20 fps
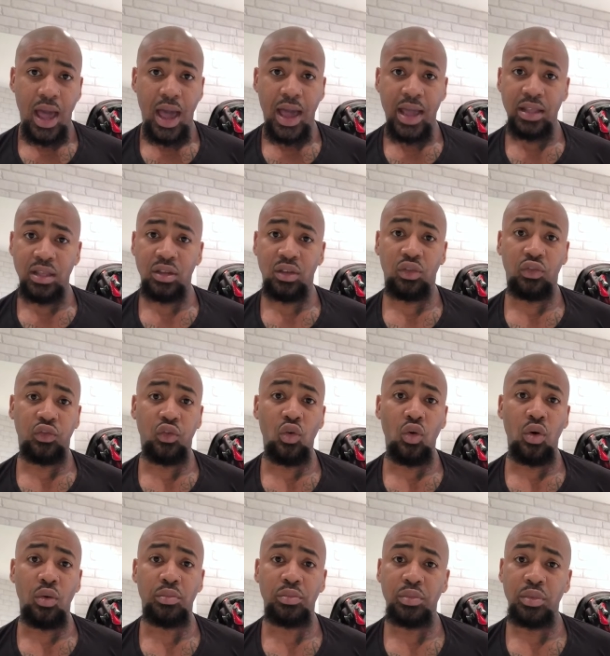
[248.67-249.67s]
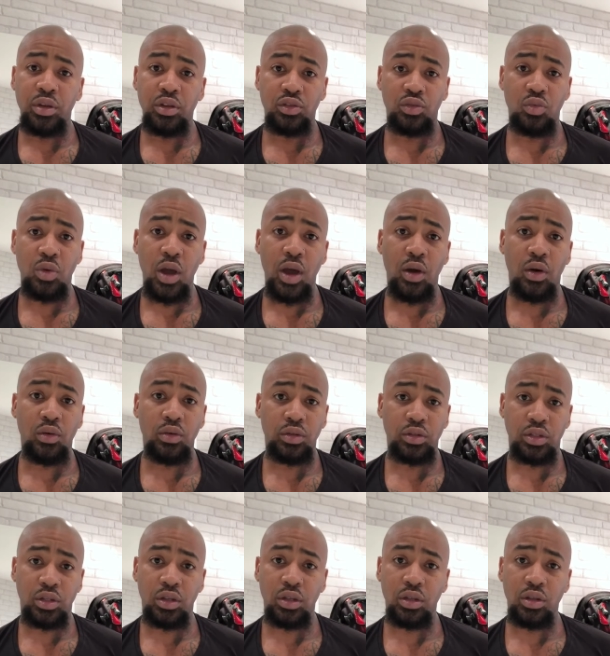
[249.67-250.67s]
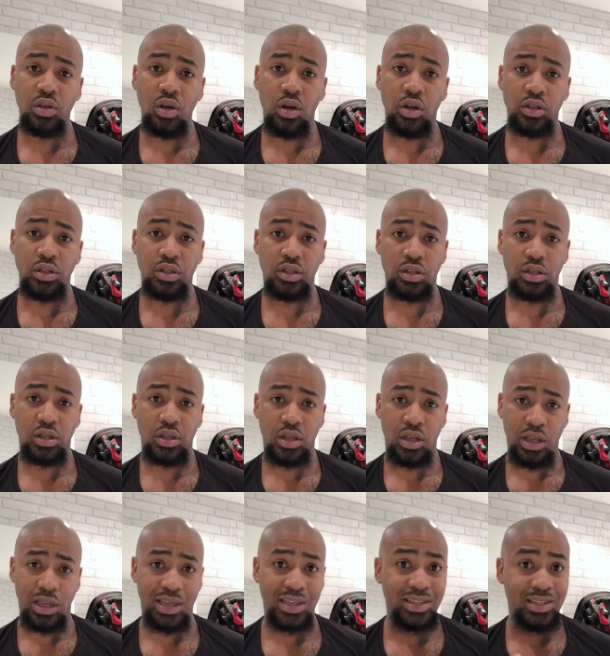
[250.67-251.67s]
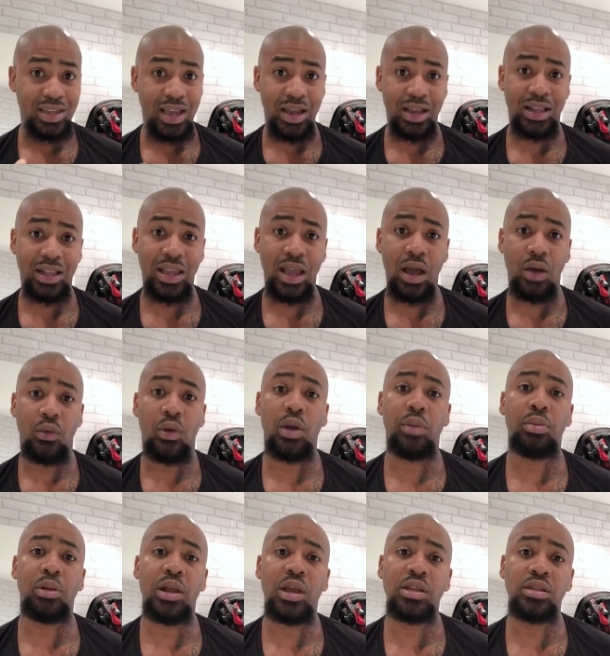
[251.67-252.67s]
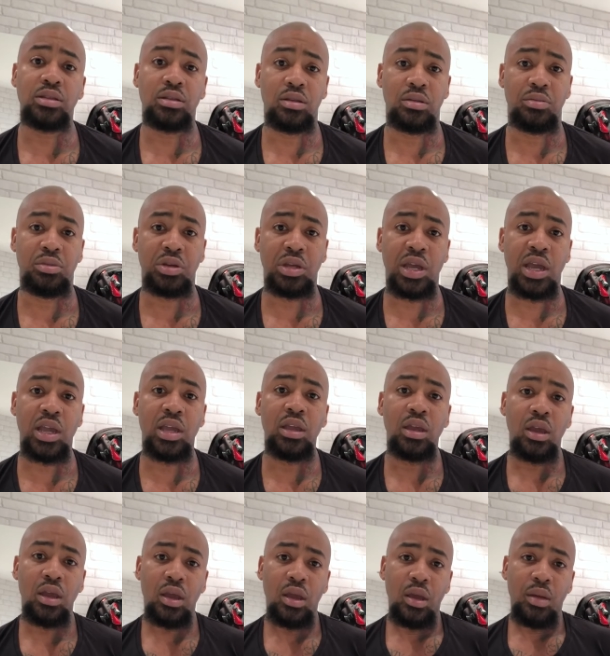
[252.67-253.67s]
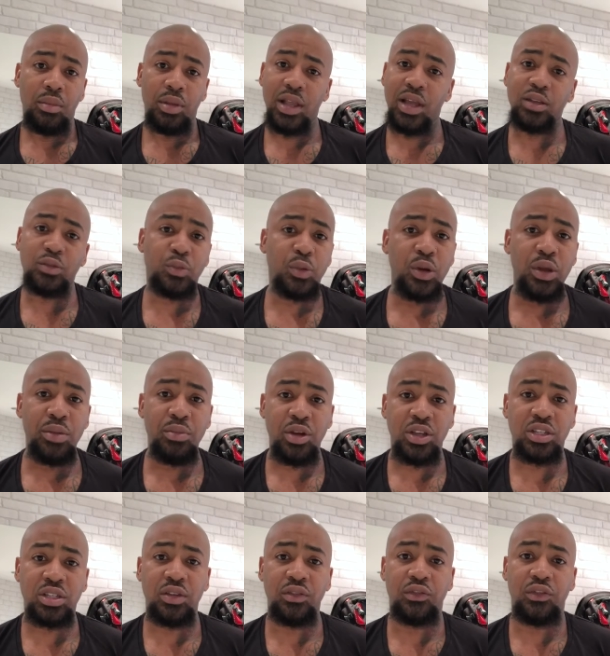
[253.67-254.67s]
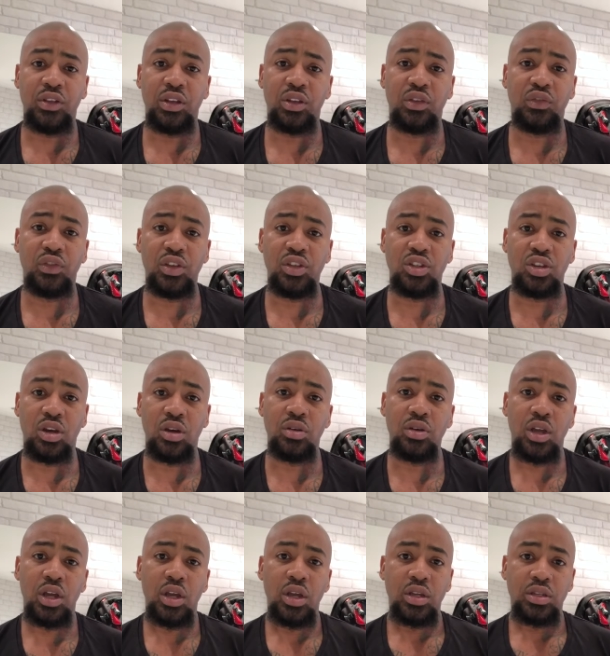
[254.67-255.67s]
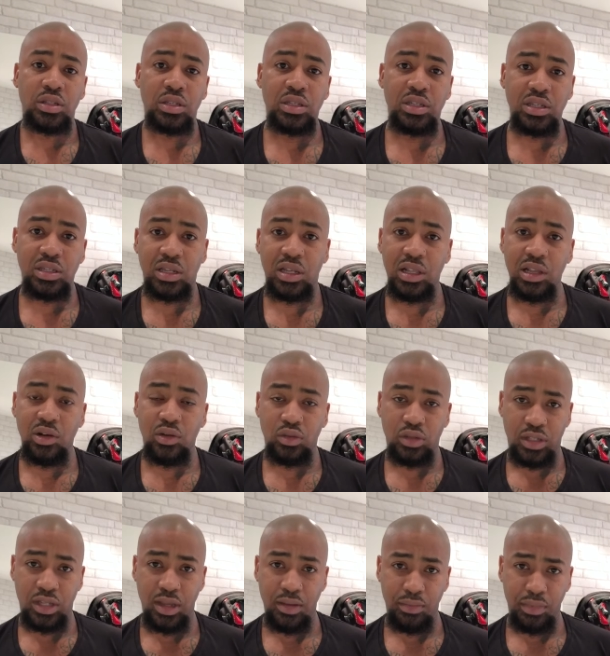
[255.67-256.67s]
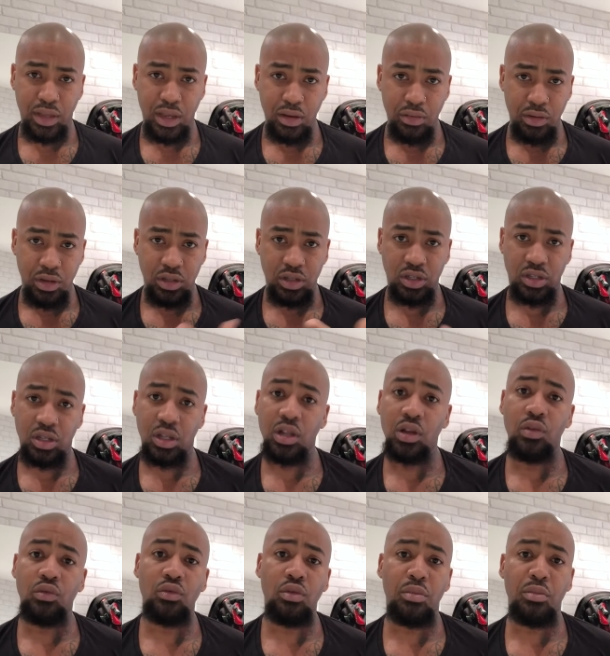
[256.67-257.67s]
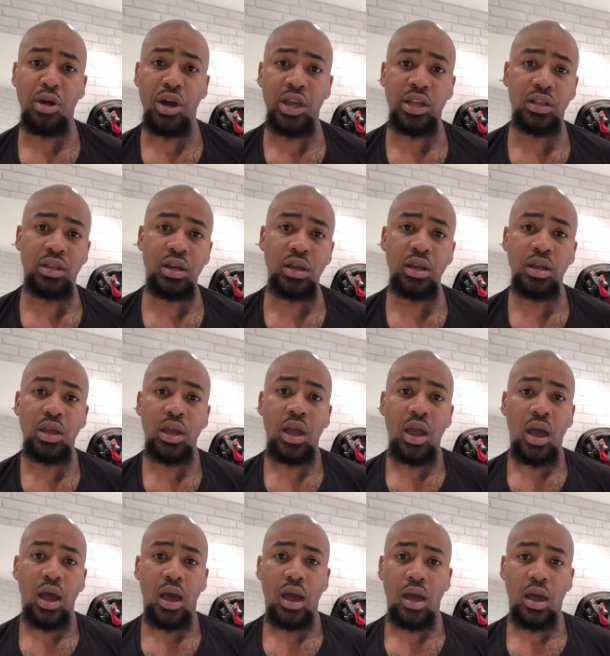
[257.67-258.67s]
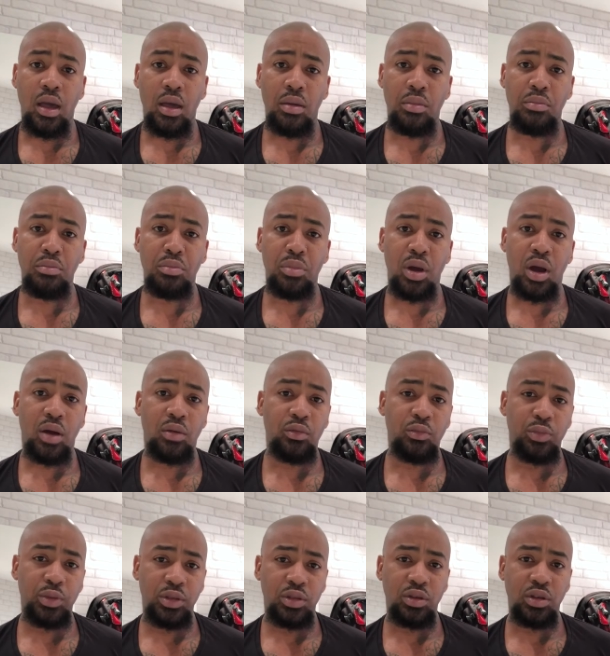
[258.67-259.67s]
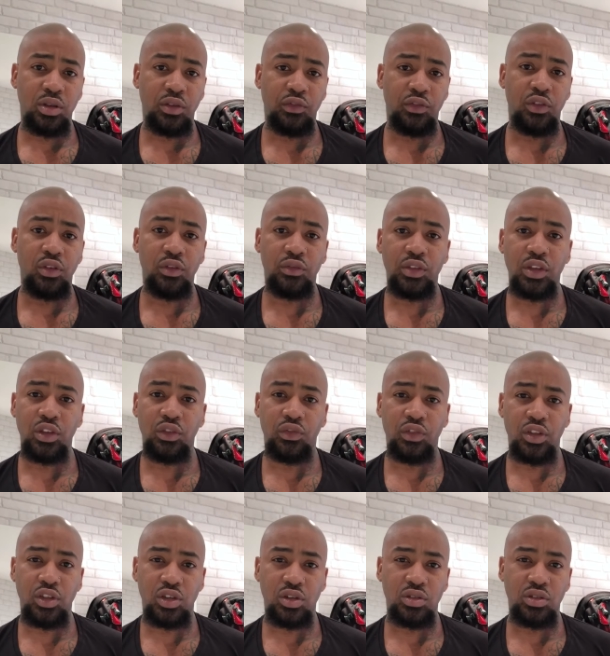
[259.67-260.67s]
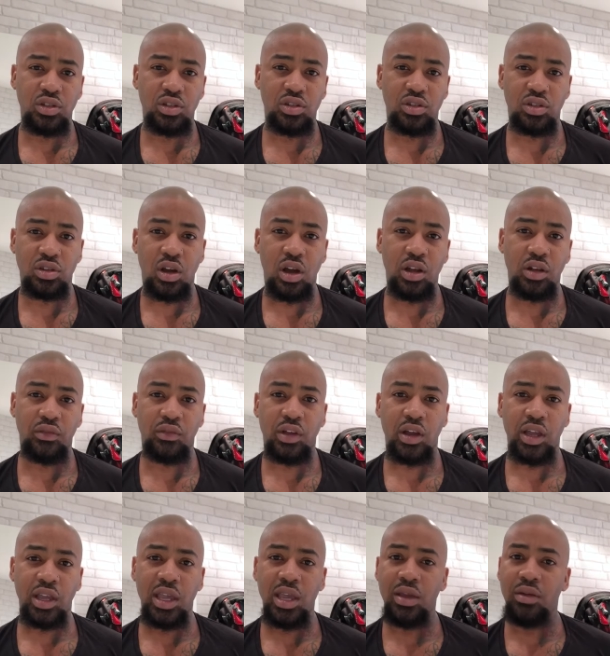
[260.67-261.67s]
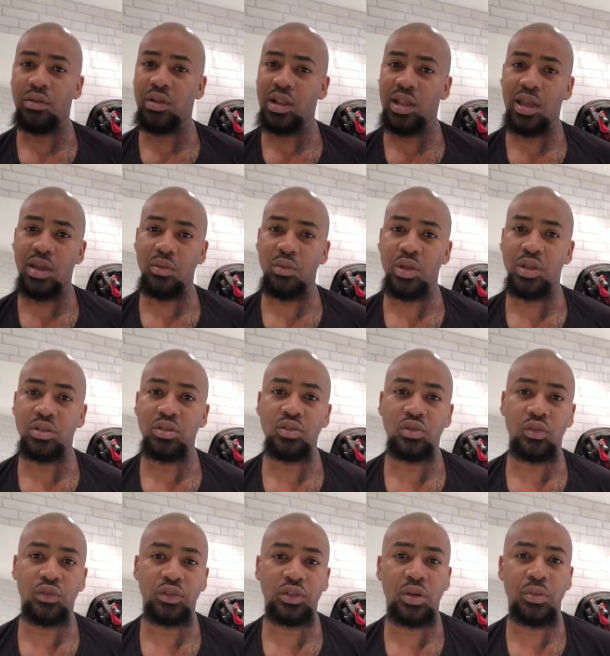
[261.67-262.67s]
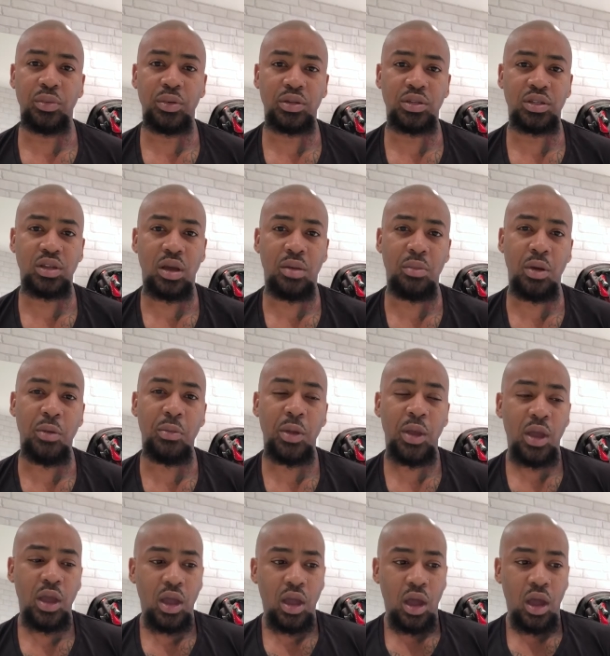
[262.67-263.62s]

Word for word: and its form as well. So the dots, exactly how I placed them, okay? But that's pretty much it for this video. So just a little tip there and just a little reminder. Um, I'll be doing a few of these videos just kind of like here and there when sort of topics come up.